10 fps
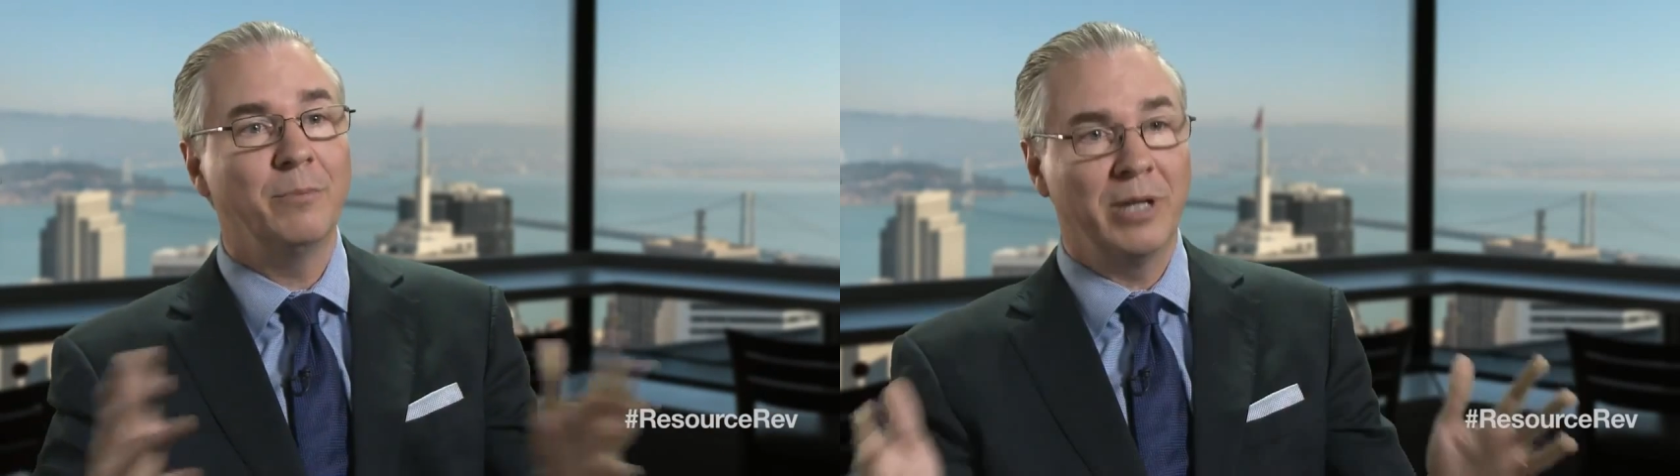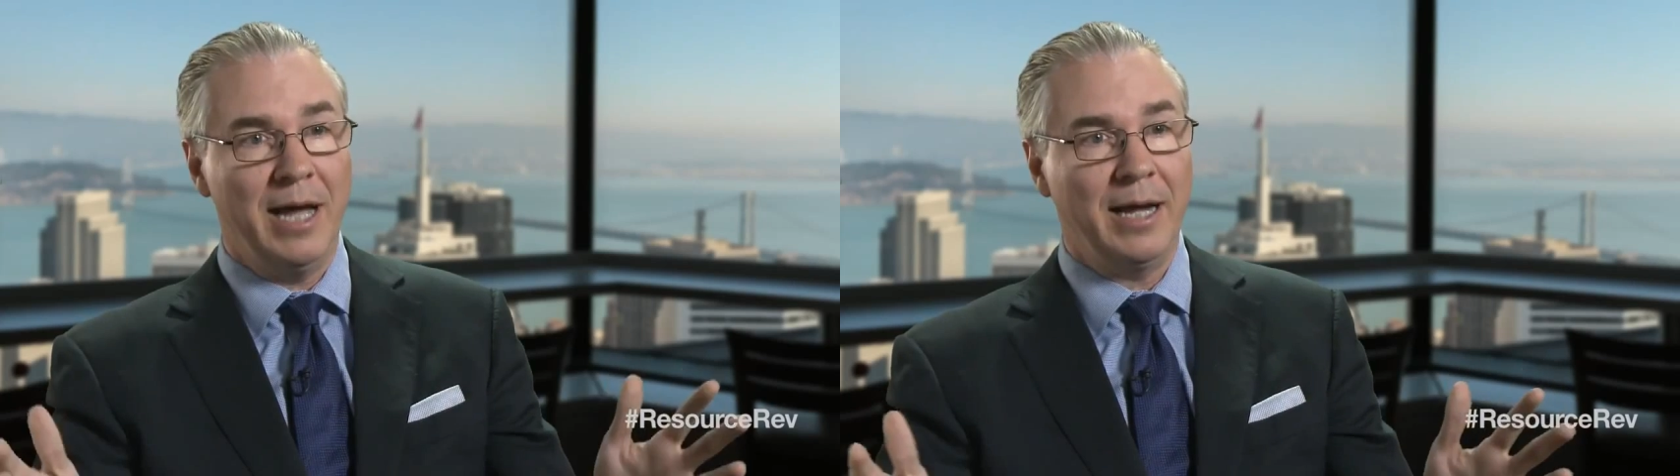
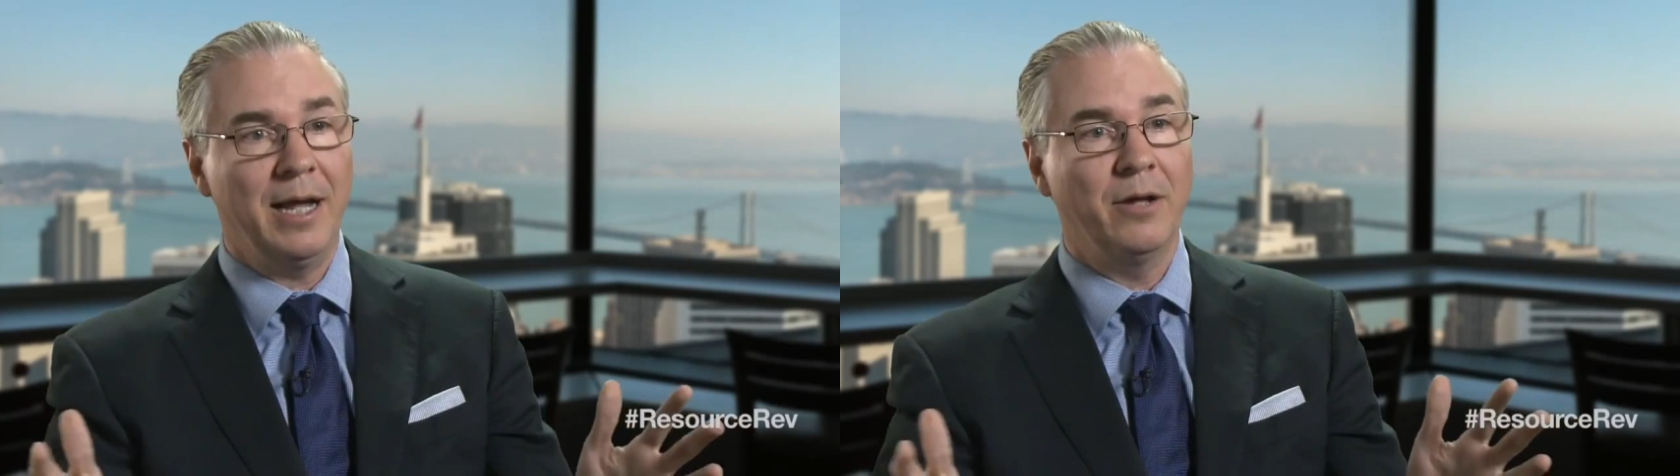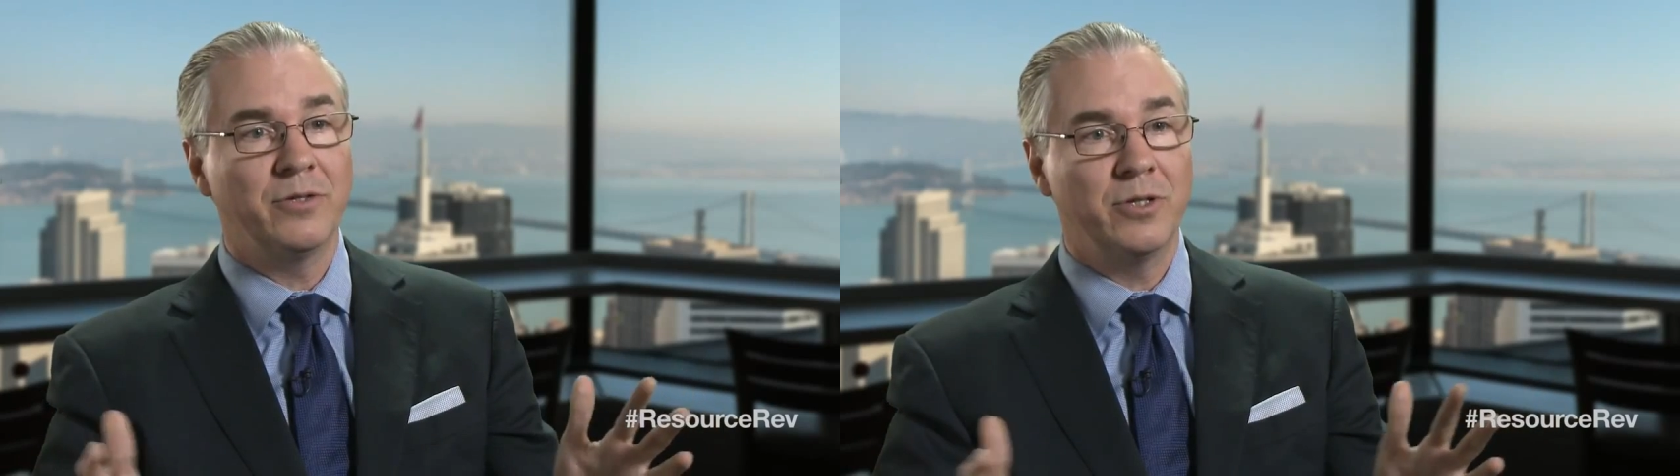
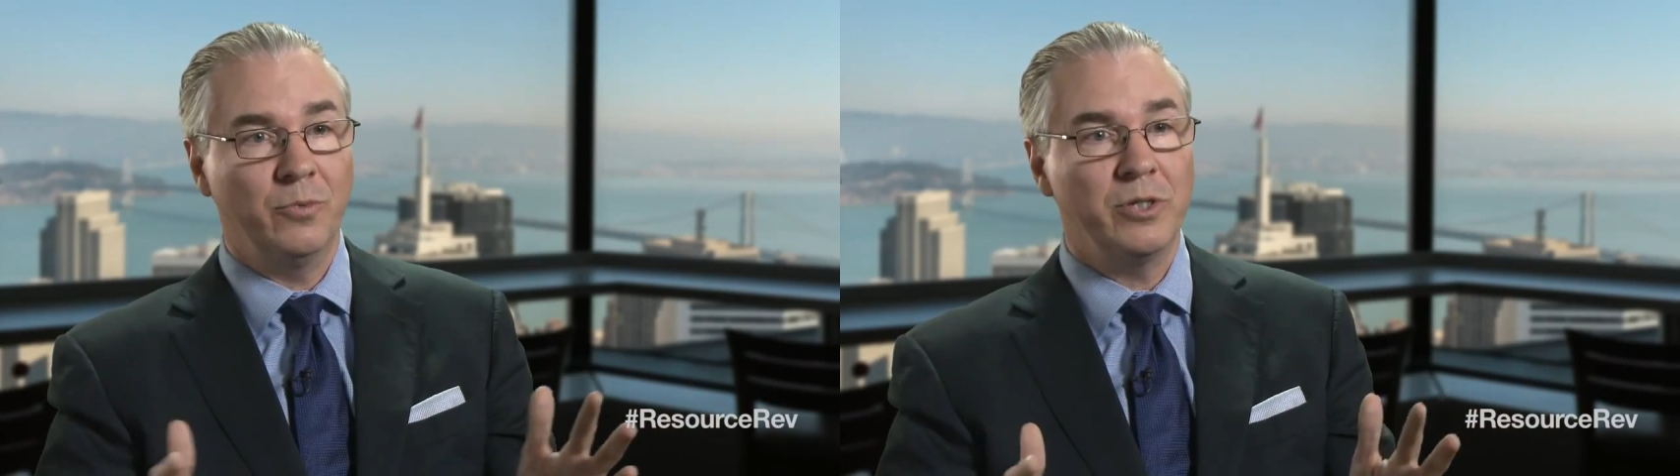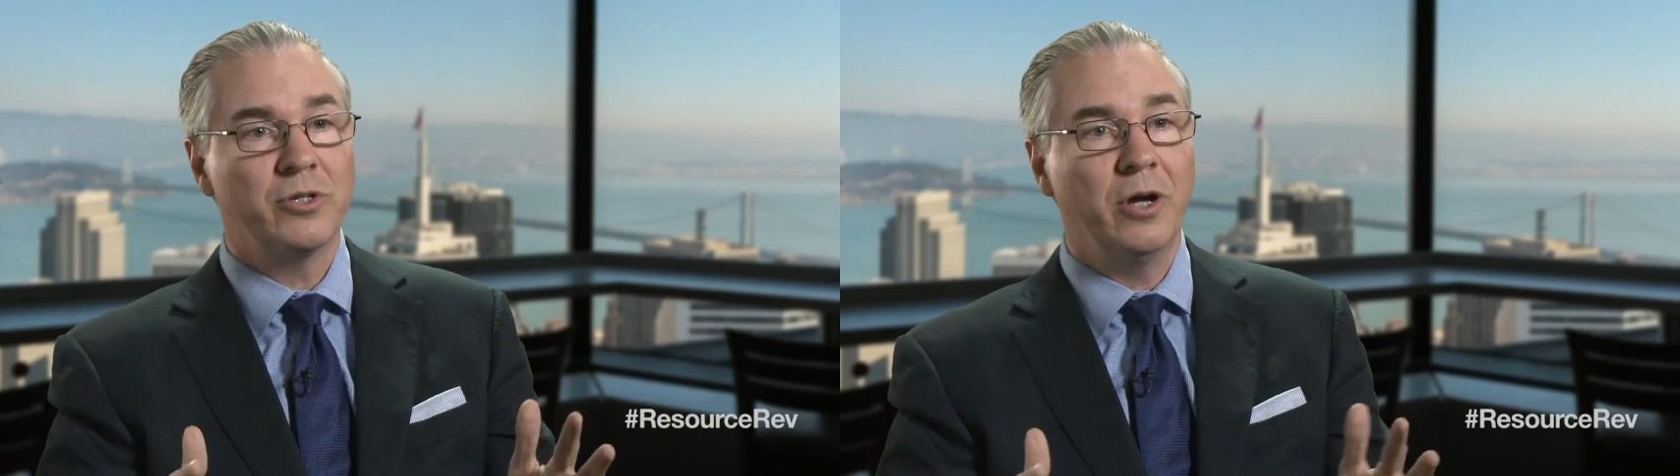blackouts that
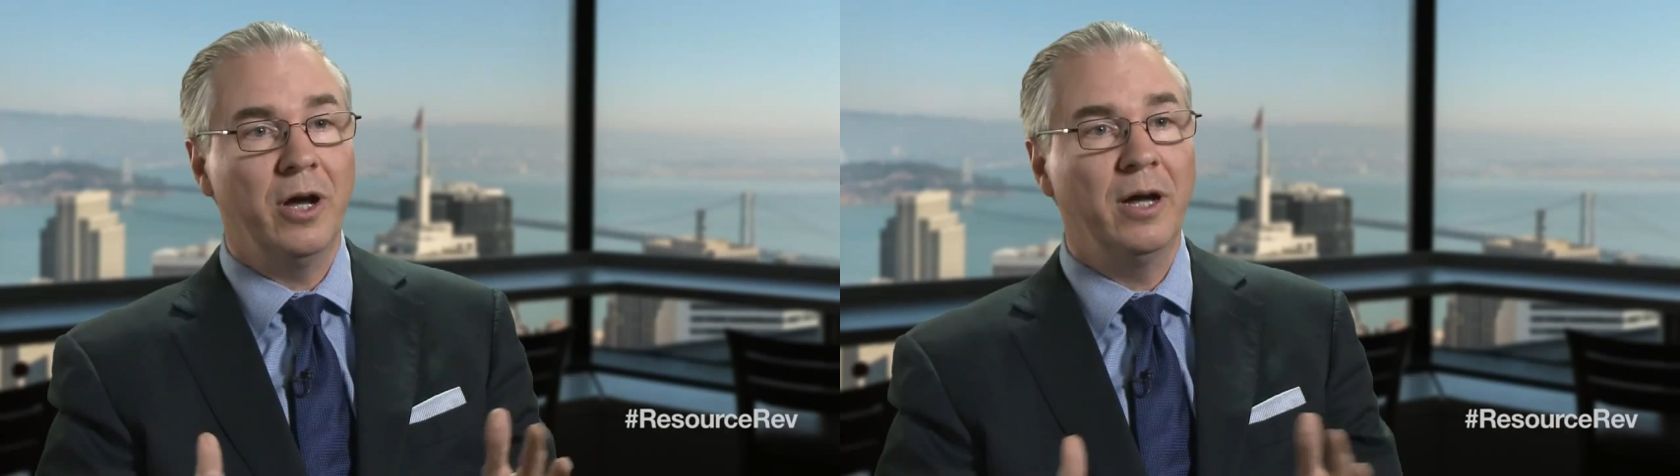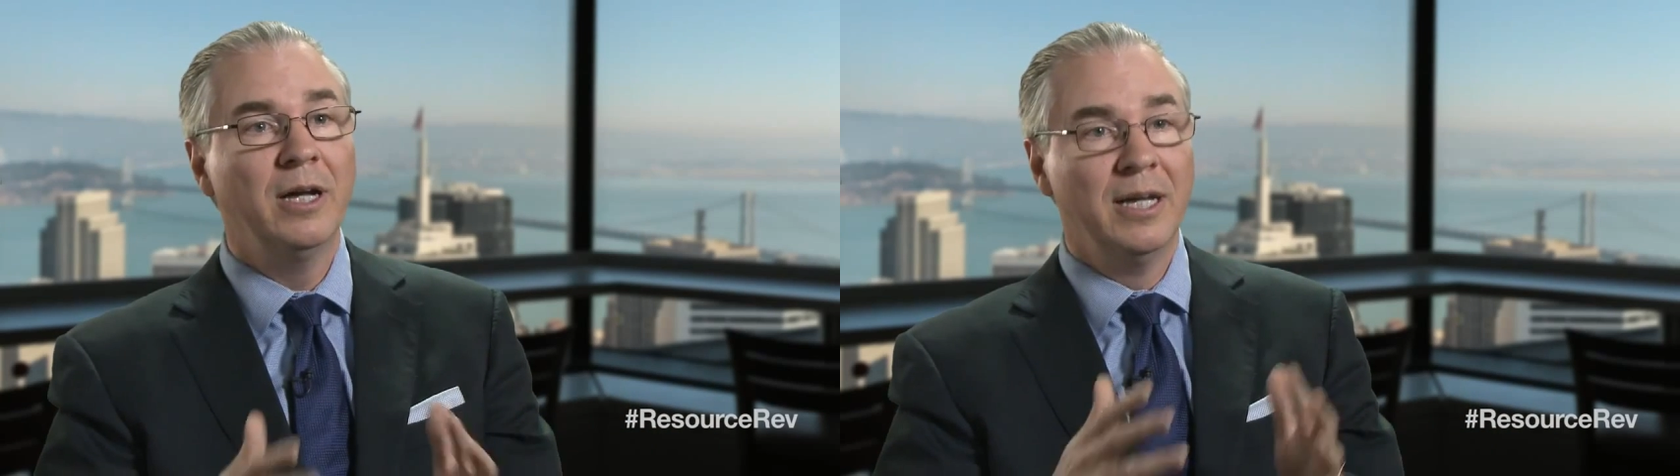we
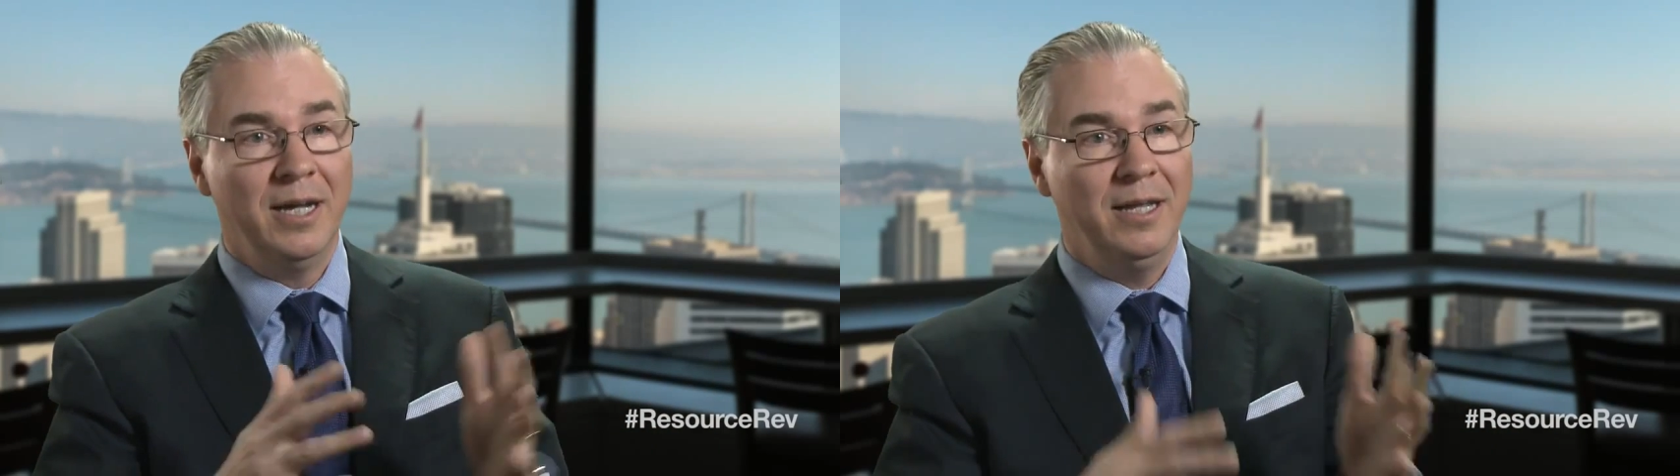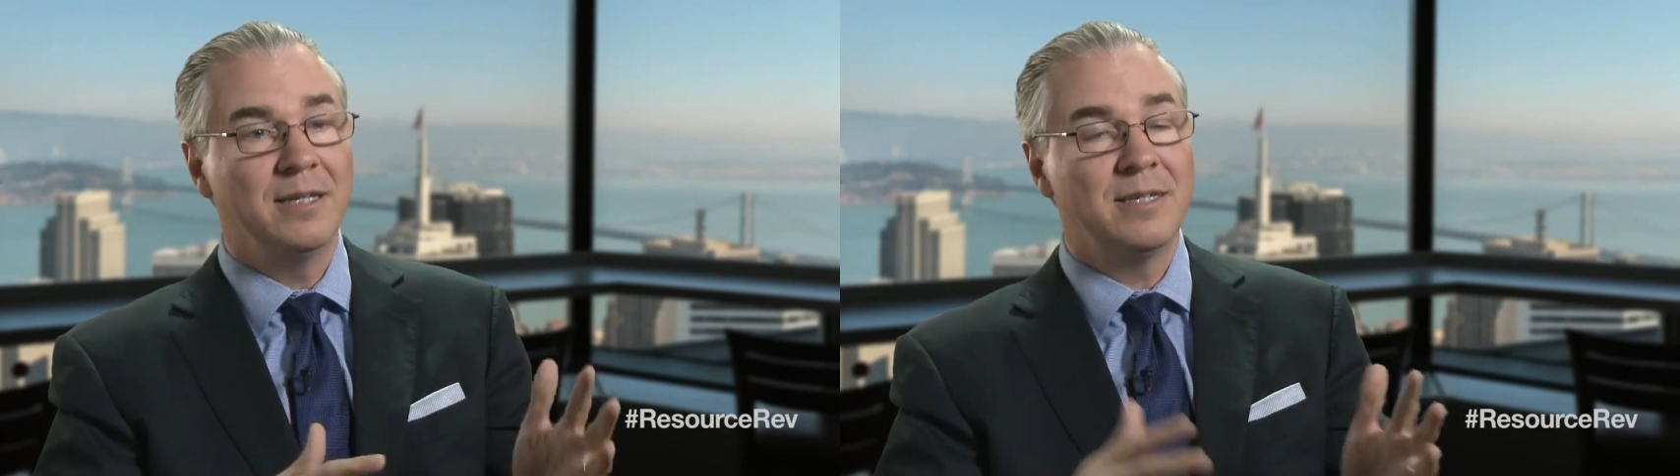saw
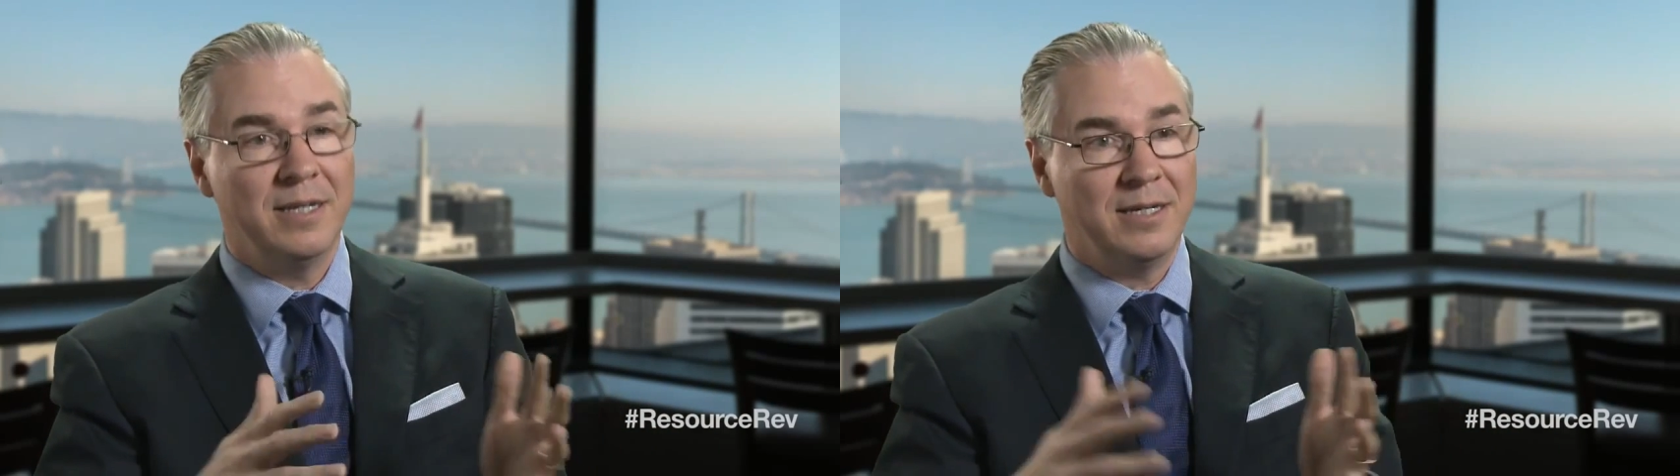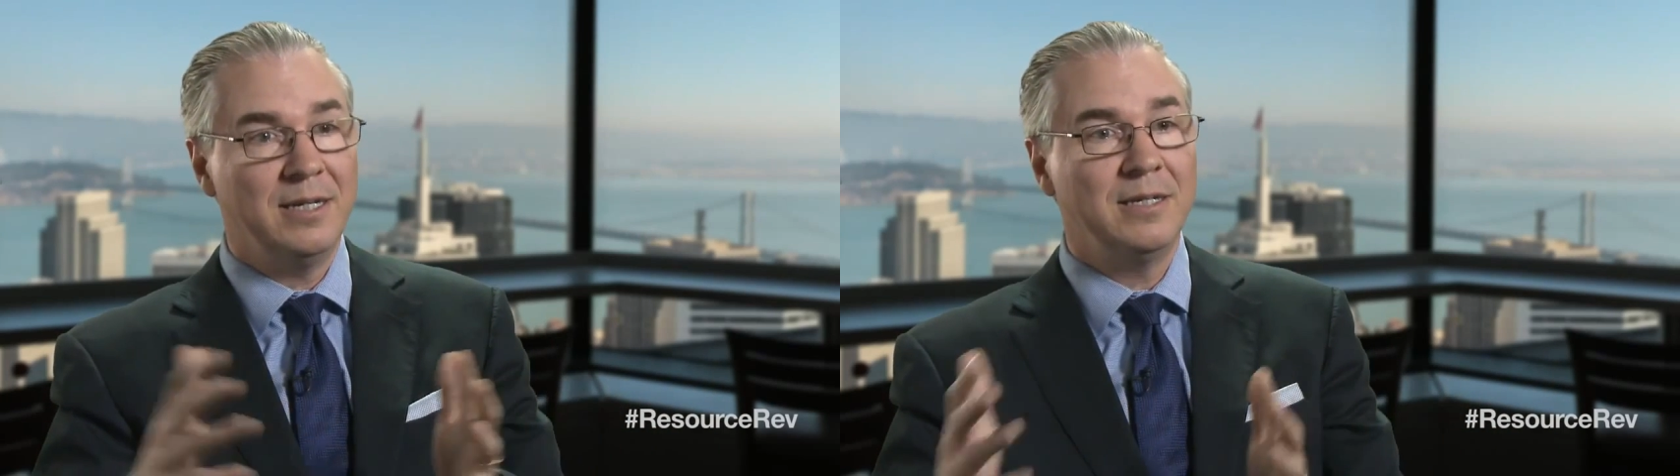in the 60s,